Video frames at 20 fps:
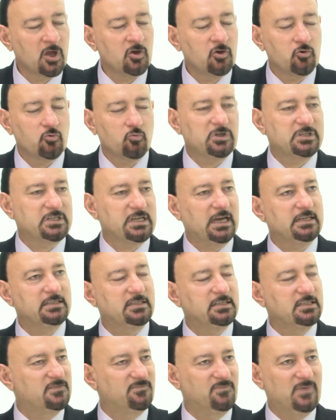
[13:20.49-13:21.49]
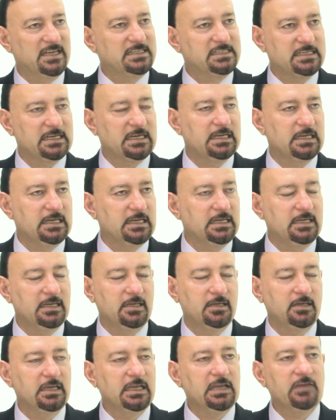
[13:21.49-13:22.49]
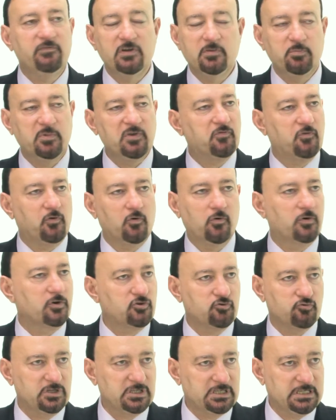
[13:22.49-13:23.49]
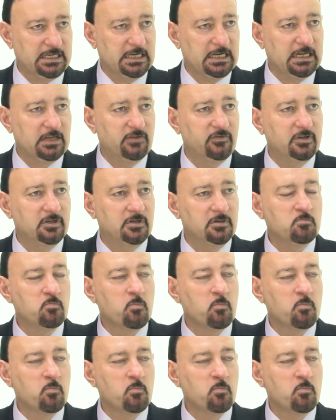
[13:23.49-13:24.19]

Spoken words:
What I did basically, even before 2011,